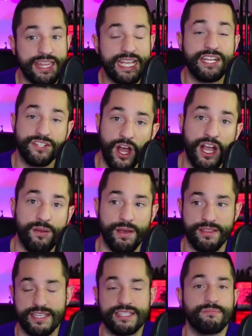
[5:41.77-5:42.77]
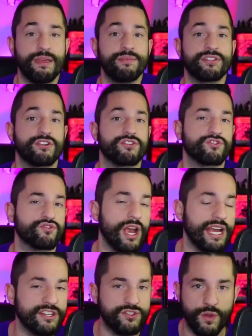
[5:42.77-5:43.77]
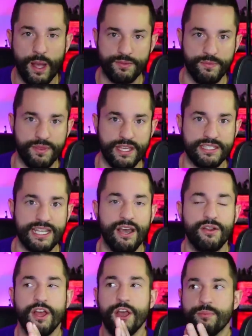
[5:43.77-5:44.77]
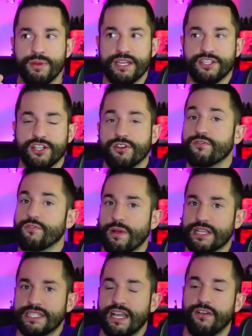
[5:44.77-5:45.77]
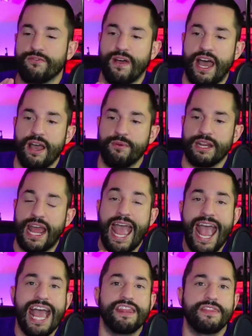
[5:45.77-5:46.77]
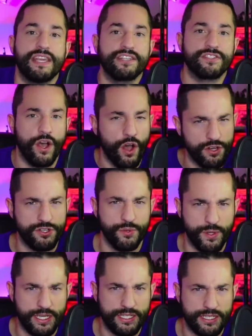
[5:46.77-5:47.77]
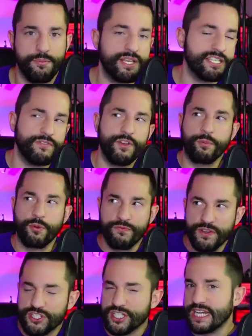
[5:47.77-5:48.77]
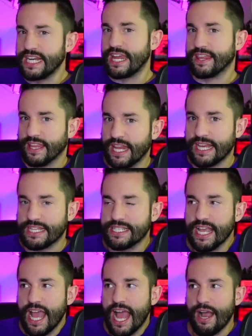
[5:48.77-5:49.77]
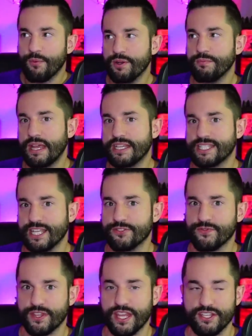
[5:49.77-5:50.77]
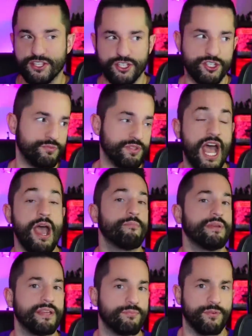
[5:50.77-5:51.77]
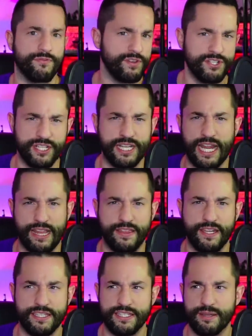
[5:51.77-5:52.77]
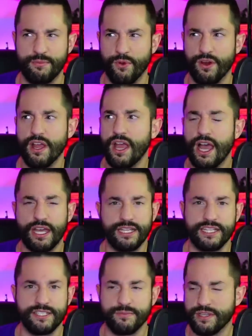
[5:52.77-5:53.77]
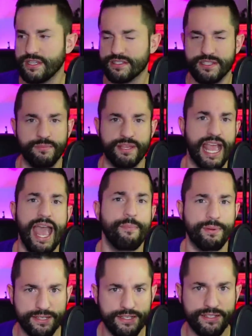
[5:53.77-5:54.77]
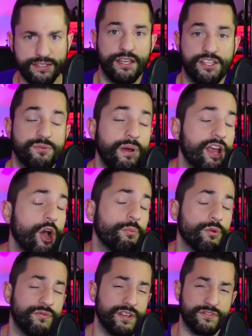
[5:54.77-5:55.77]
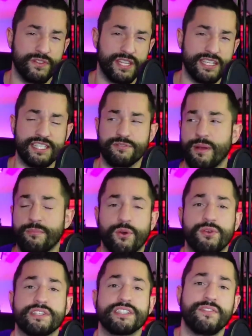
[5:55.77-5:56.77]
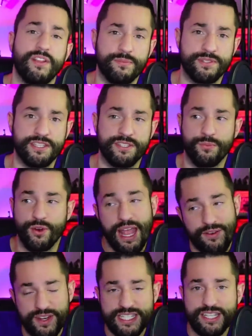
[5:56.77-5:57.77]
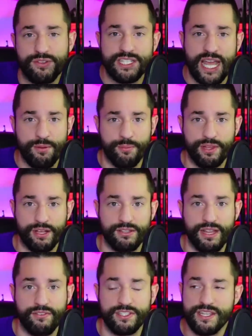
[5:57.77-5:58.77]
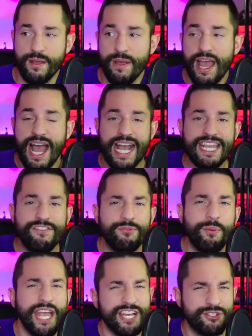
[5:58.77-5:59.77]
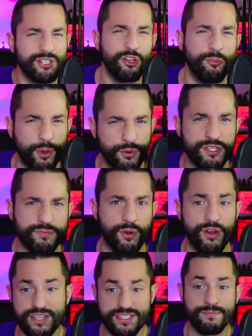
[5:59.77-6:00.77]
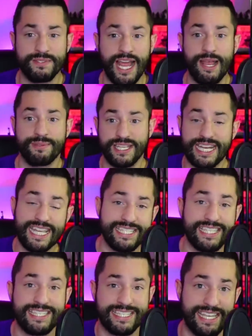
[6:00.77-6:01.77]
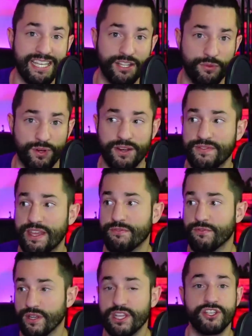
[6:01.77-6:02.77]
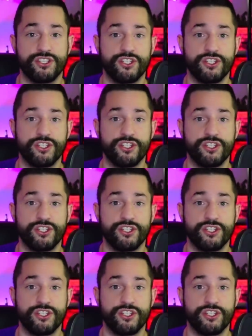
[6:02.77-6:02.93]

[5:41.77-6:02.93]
they can talk about this and maybe start trying to swap some things out. But in general, for myself, I would add things onto it. Because if you're proficient in athletics, it wouldn't make sense for them to just not be proficient in athletics anymore unless something happened. So my homebrew fix for this is my bonus level up system where every single time a player levels up, I give them an extra little bonus perk. Sometimes it is a skill where if they've really